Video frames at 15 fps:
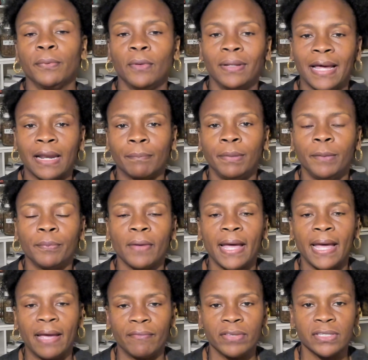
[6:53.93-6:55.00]
A lot of people are
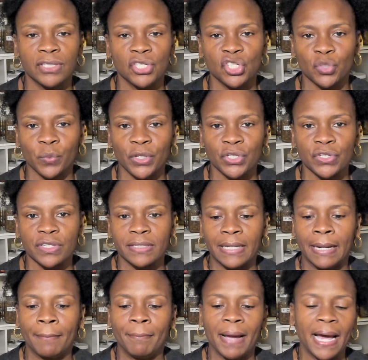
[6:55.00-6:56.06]
having situations in
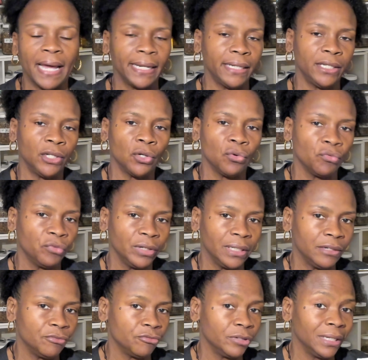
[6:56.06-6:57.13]
their body. They don't
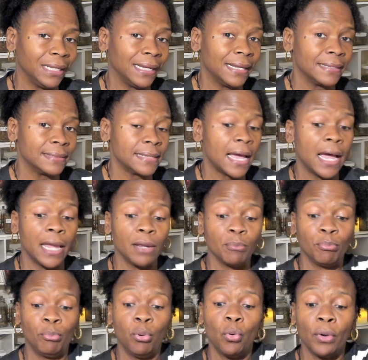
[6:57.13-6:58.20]
really realize how
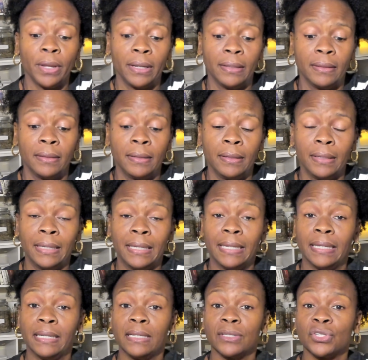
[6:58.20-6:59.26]
important it
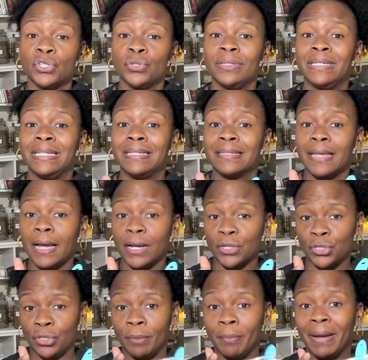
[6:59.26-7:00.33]
is to
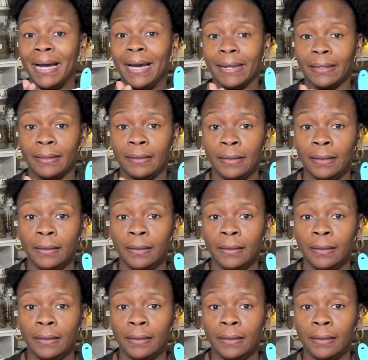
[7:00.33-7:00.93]
detox your body.